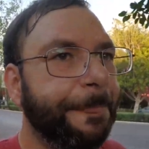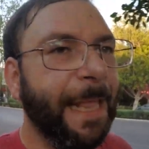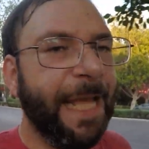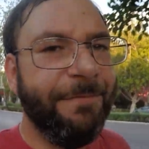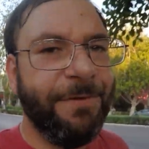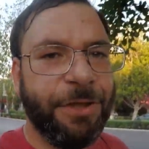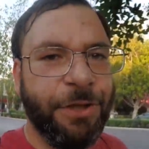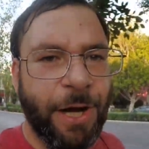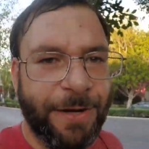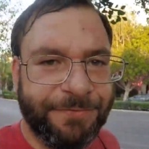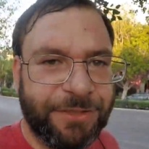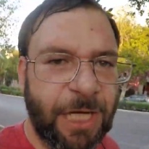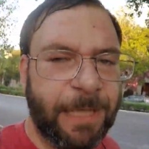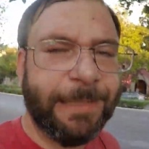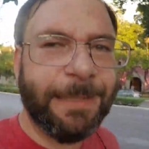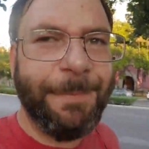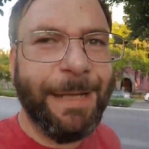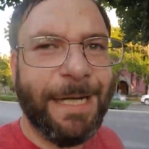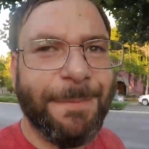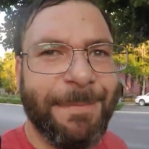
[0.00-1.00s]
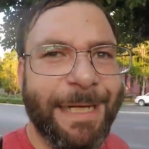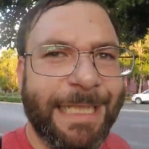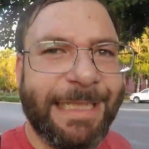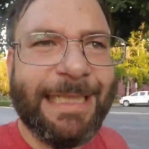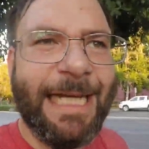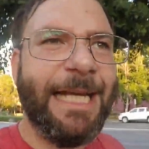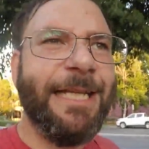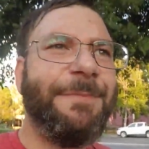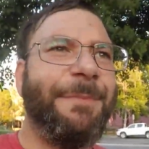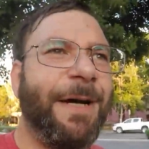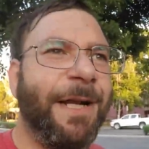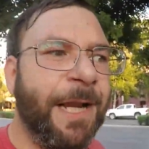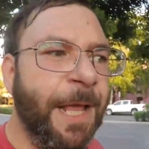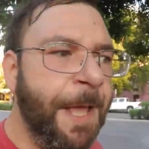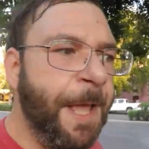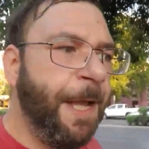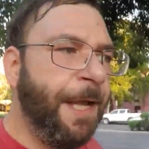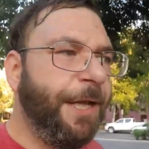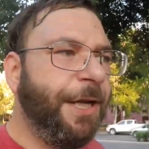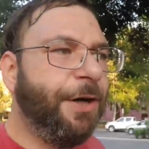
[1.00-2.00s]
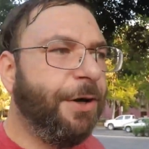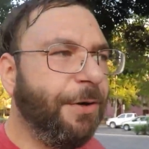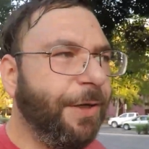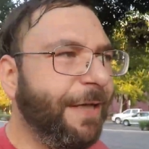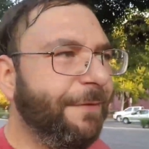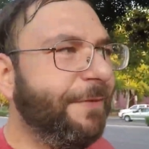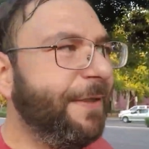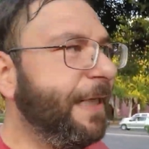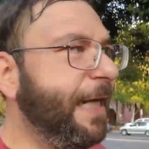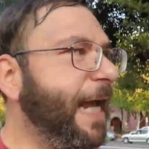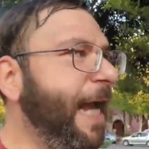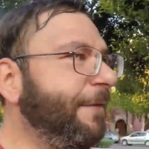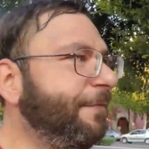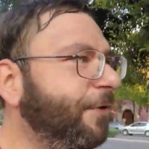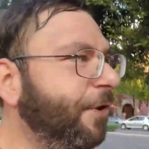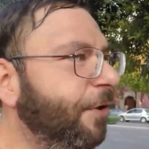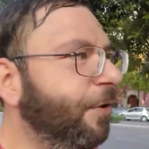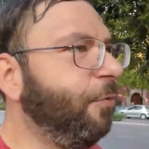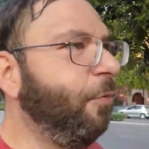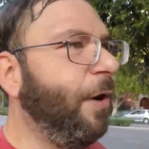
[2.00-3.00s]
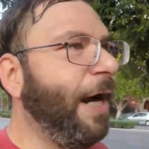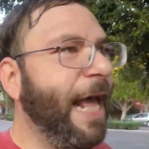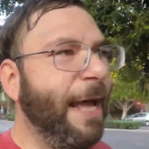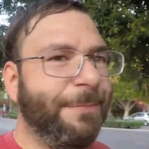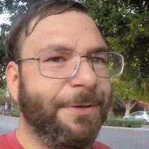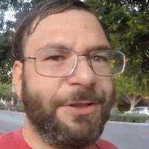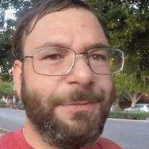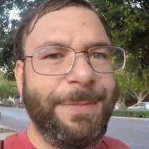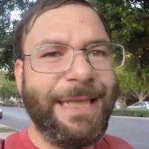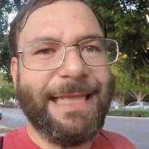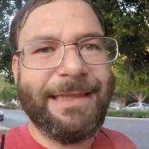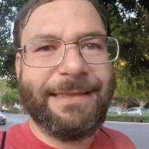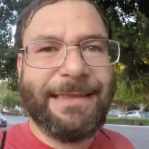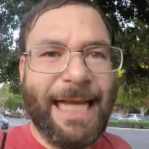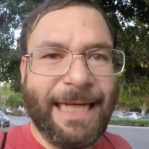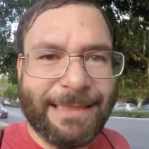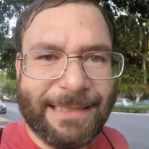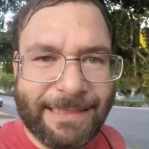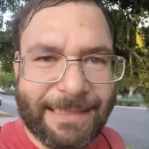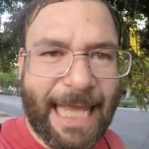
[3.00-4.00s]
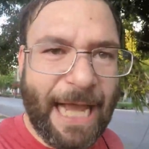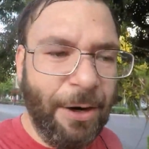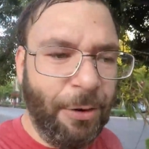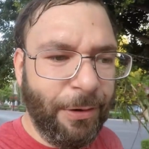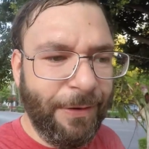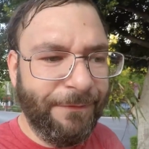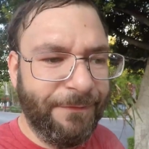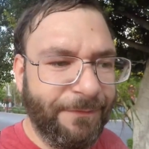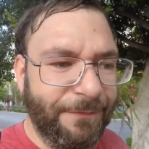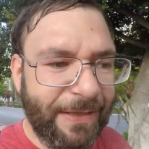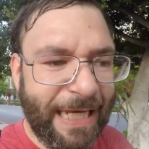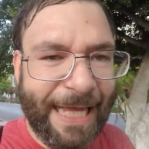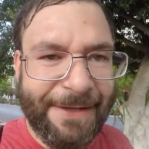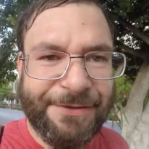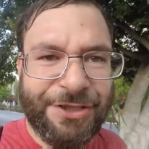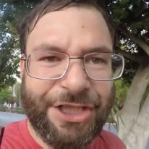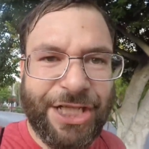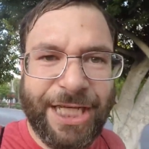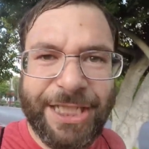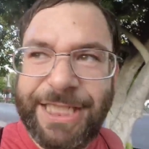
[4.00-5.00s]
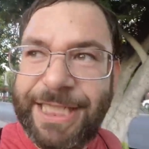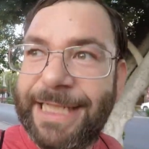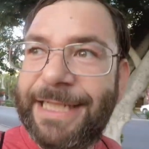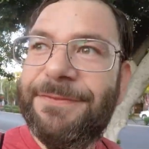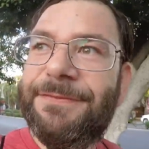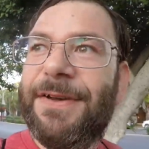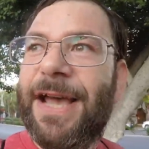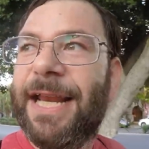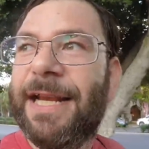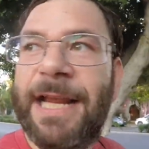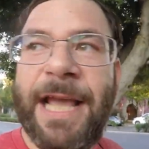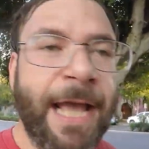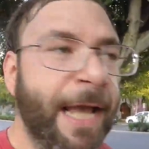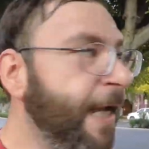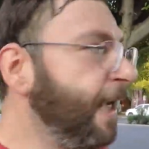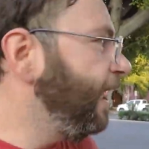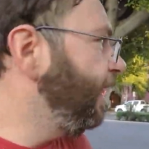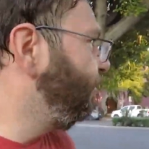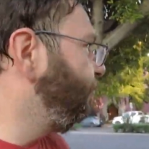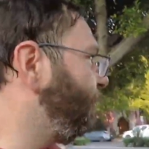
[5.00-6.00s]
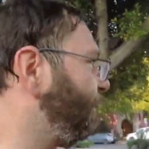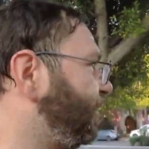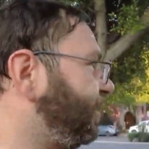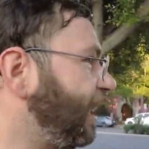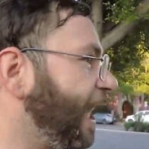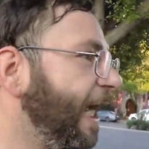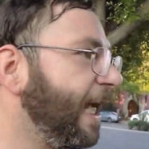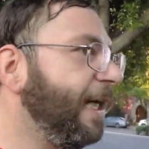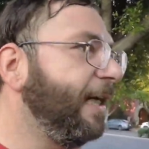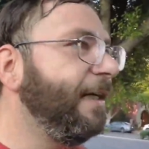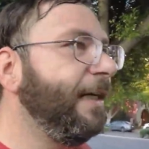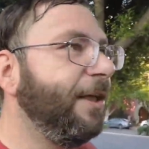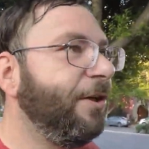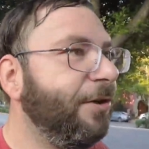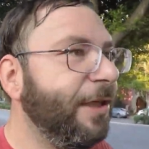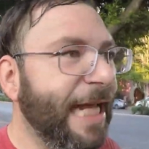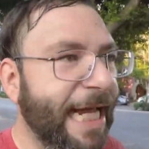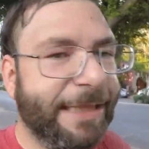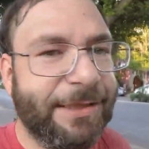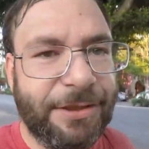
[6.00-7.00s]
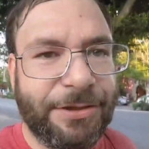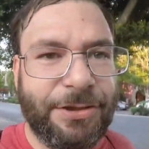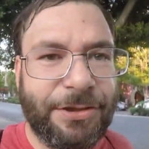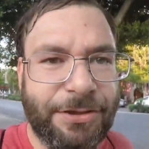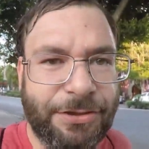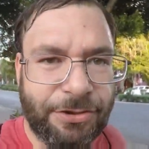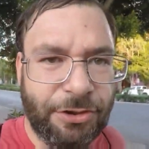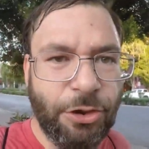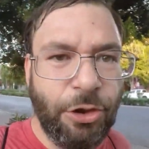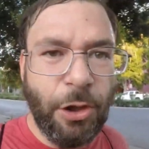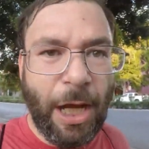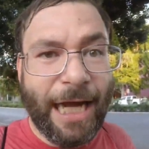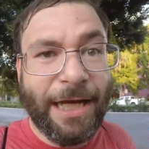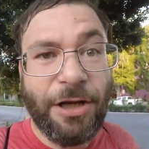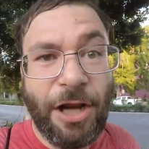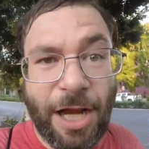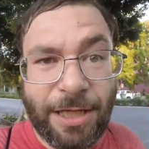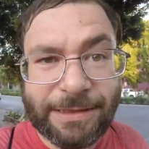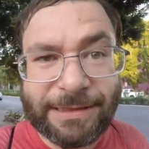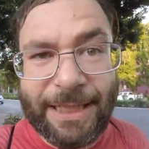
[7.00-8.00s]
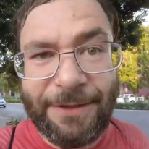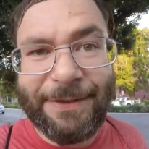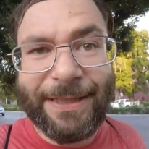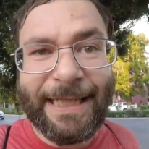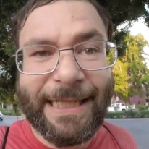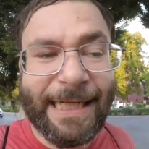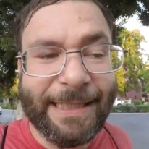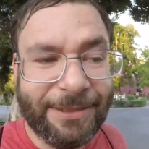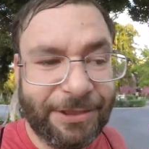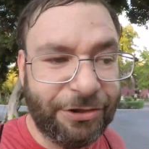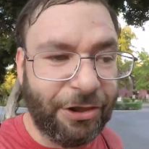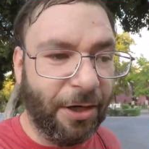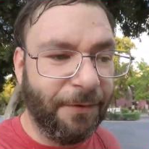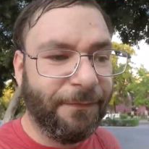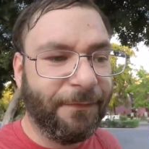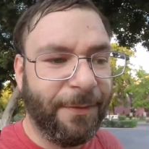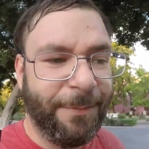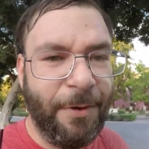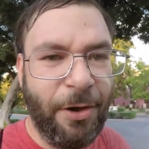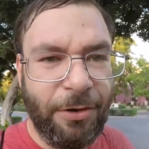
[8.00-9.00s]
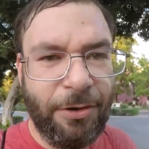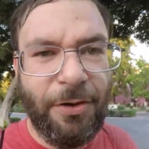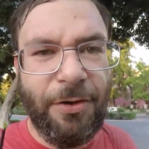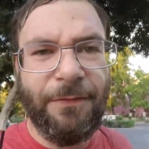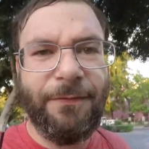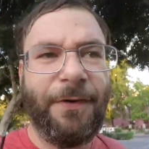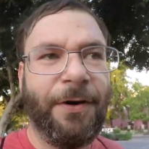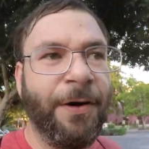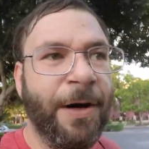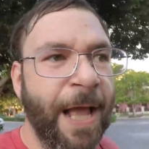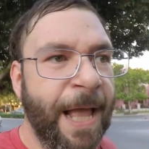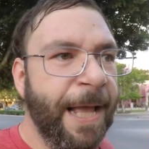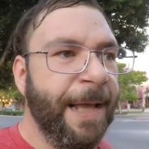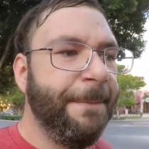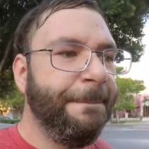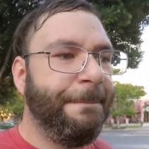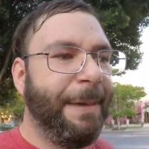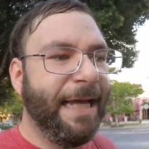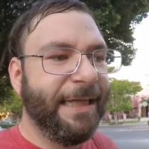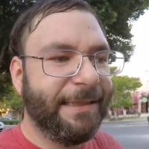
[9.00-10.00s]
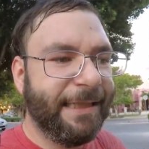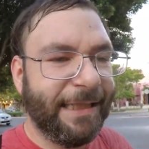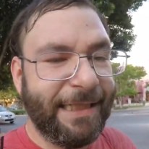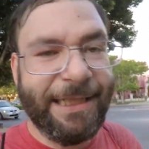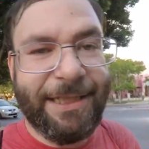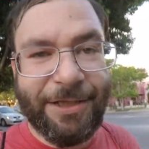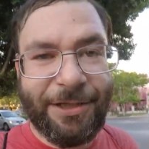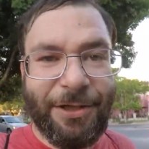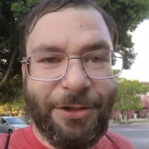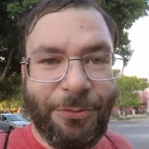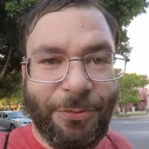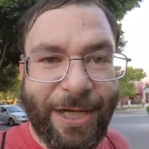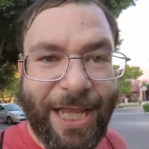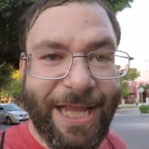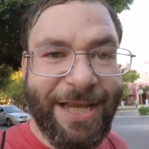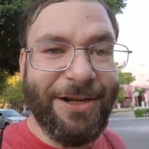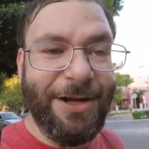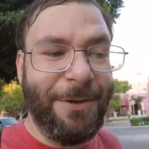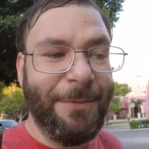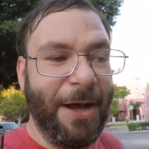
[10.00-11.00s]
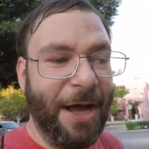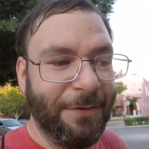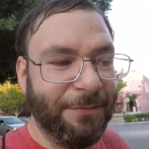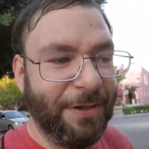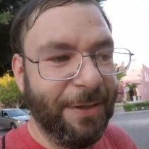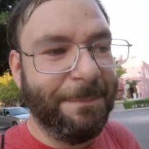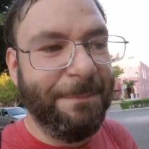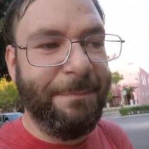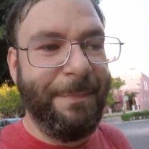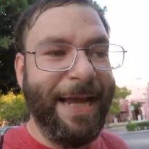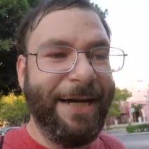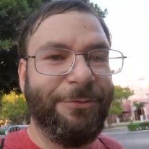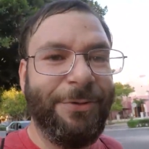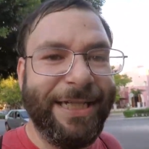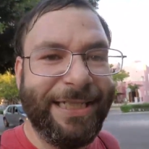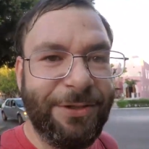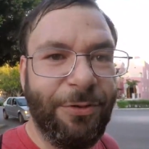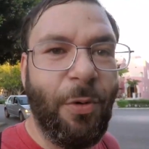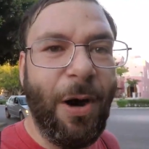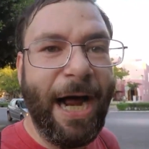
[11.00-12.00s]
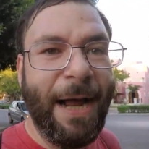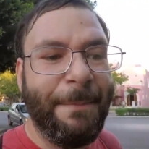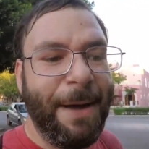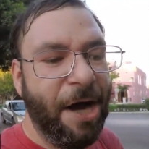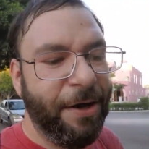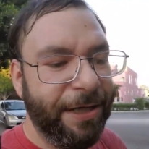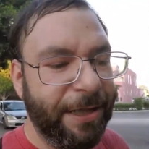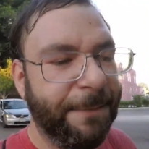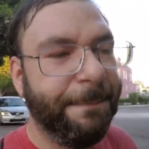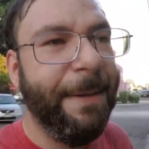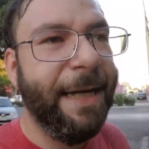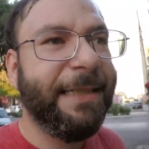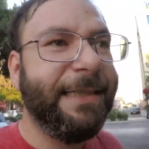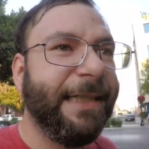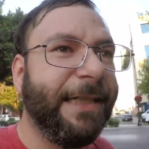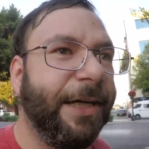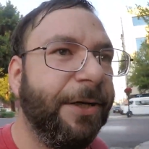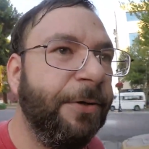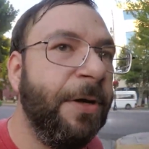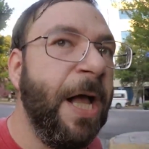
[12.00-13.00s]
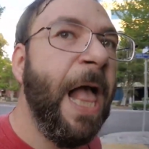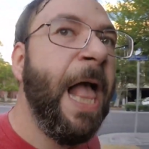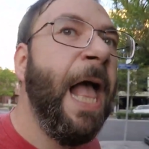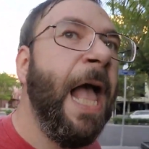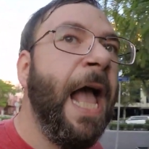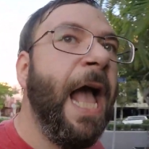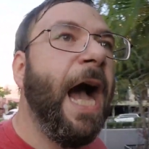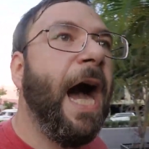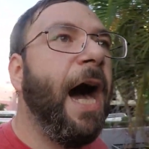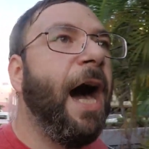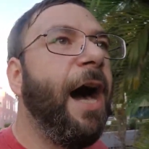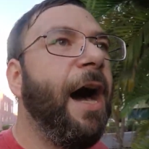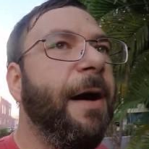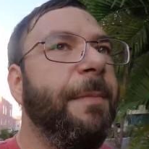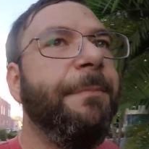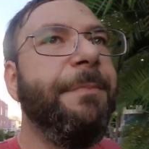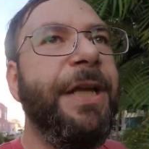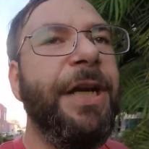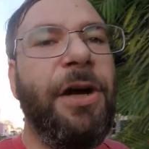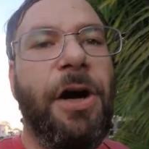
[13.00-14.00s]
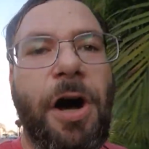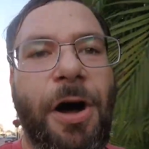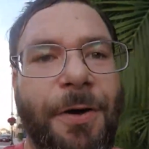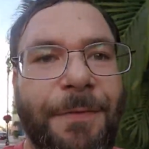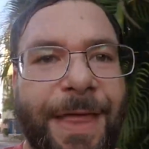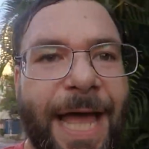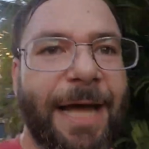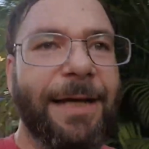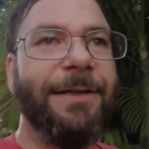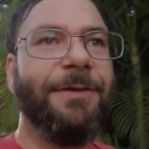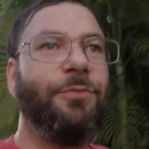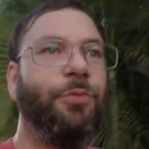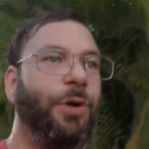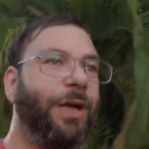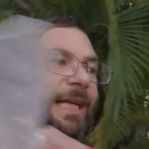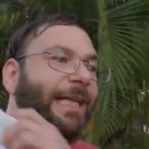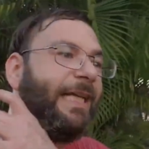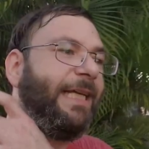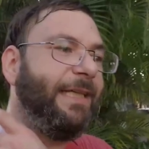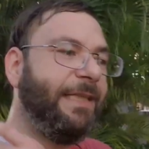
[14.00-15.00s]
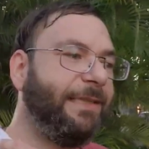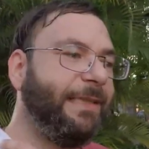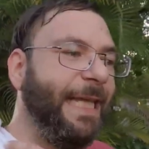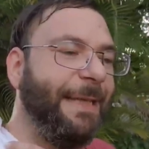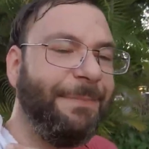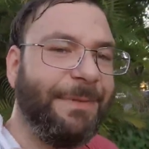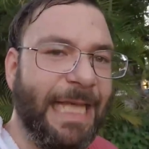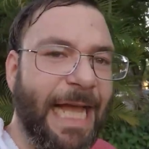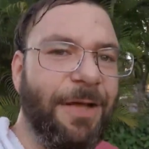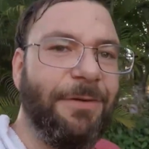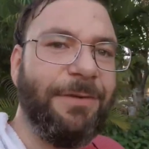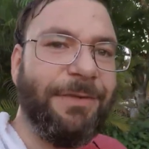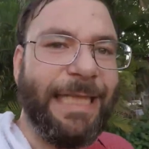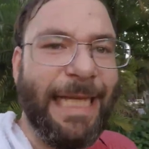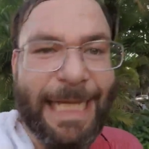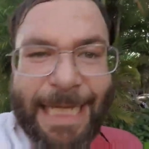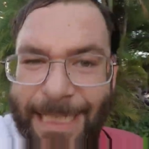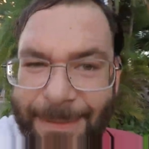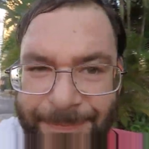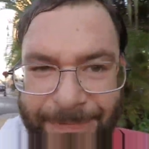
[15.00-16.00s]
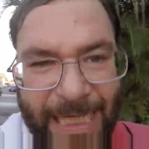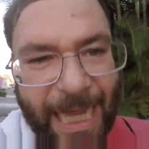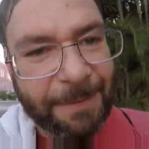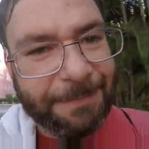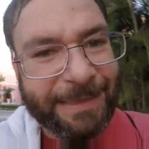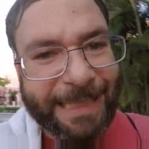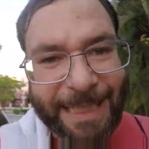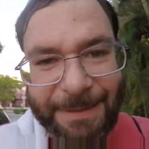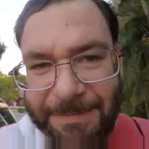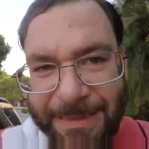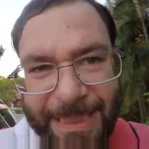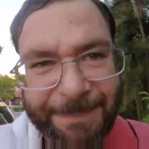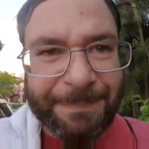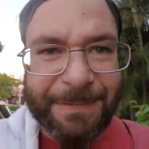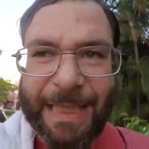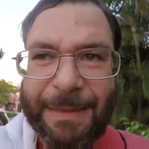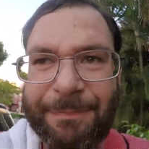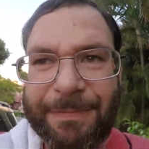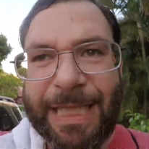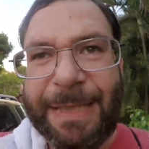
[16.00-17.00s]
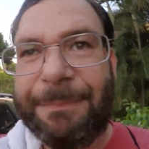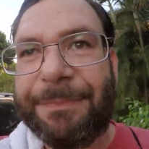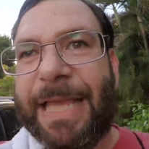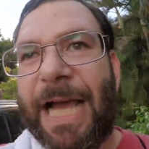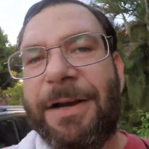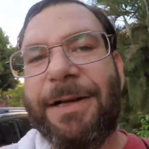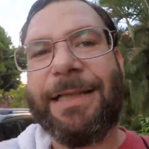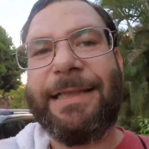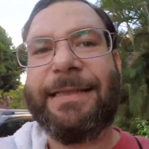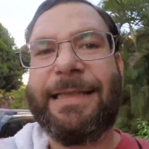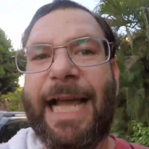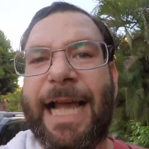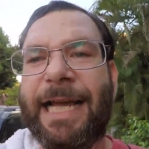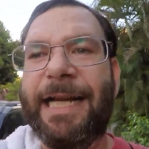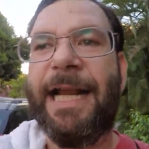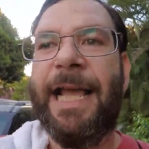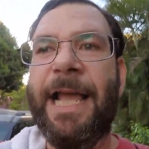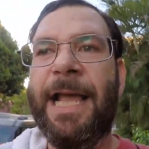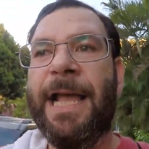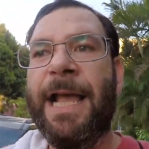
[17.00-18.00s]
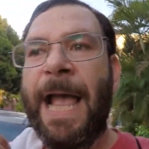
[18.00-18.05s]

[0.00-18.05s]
even though I've talked about it many times, but you know, even after what happened to me in Texas, that whole life-changing event in which I literally had to, I lost everything and start from all over, basically another, you know, uh, the main reason why I'm out here in Mexico, um, you know, all that really deep down, deep down, deep, deep, deep, deep down inside,